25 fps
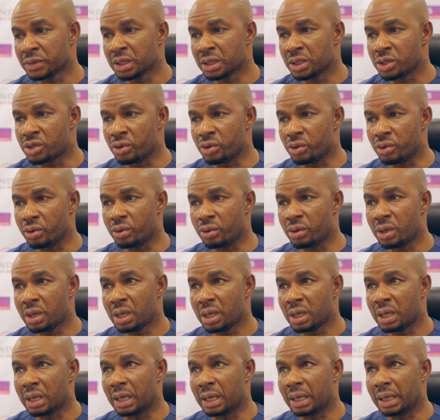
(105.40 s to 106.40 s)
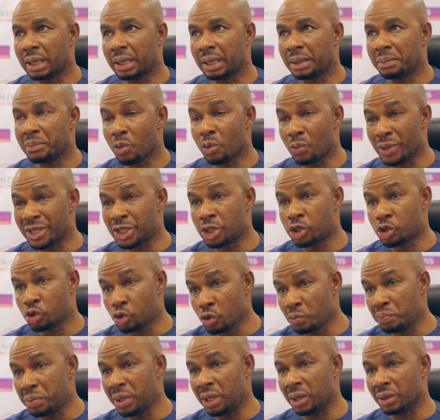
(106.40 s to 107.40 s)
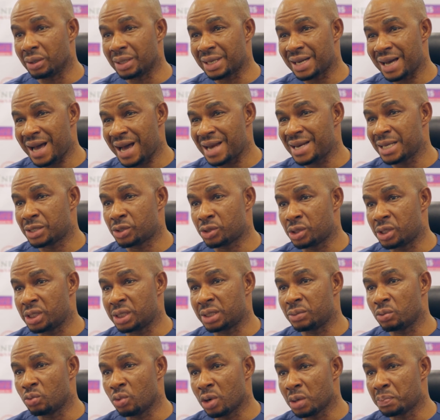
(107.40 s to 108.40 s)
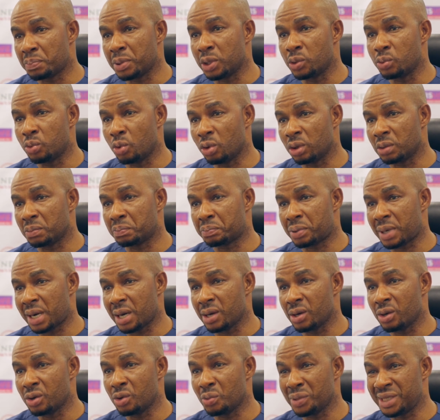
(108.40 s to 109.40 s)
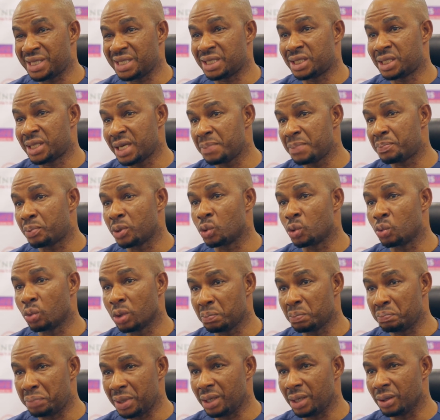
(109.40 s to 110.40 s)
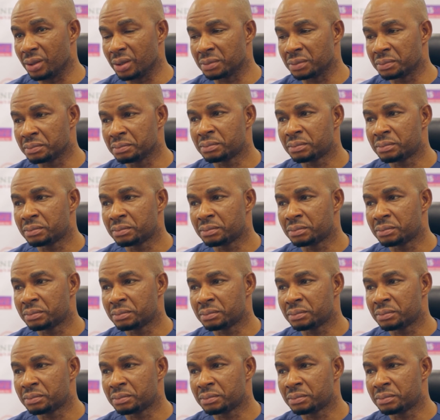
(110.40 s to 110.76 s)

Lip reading: So with $2 billion added to the 1.1 prior, which is $3.1 billion.